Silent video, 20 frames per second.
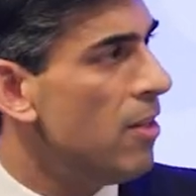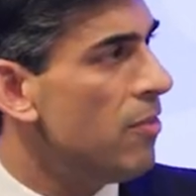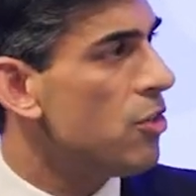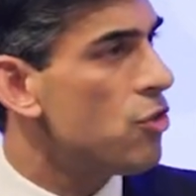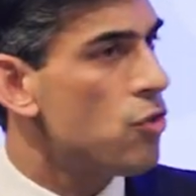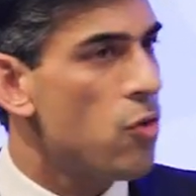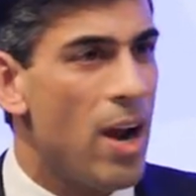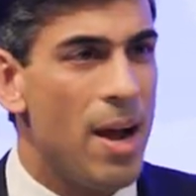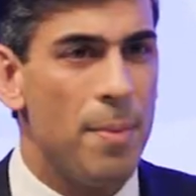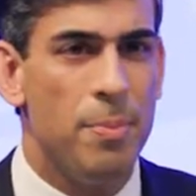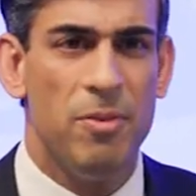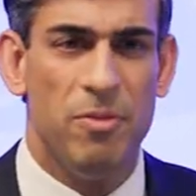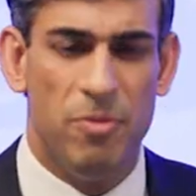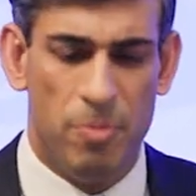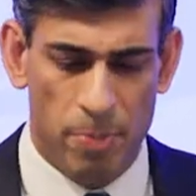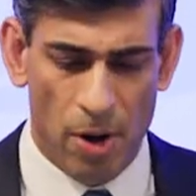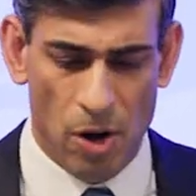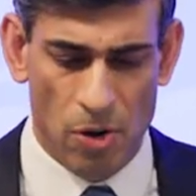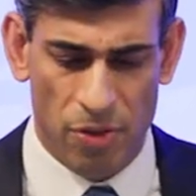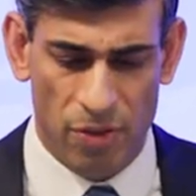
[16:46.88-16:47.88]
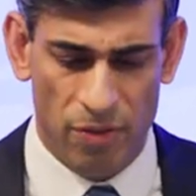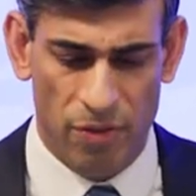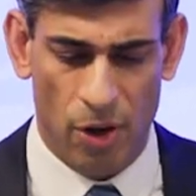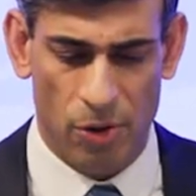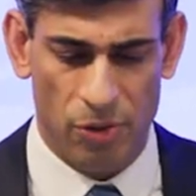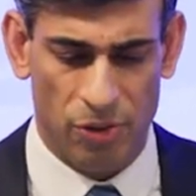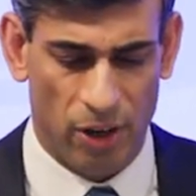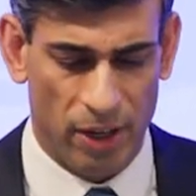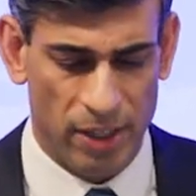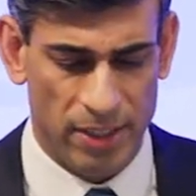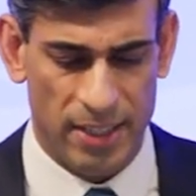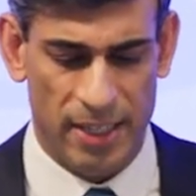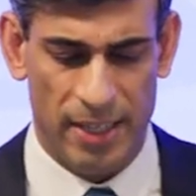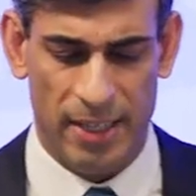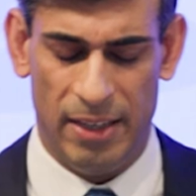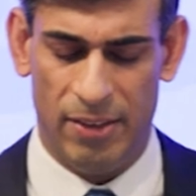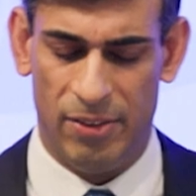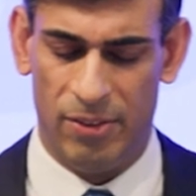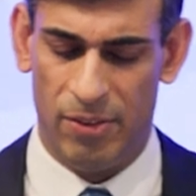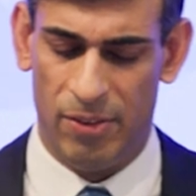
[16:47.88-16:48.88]
The trap of both of those
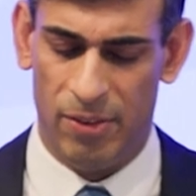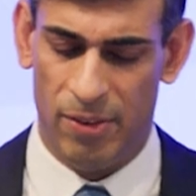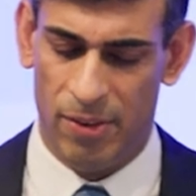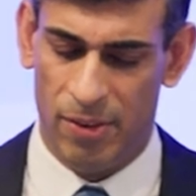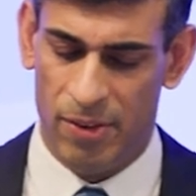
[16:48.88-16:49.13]
ideas,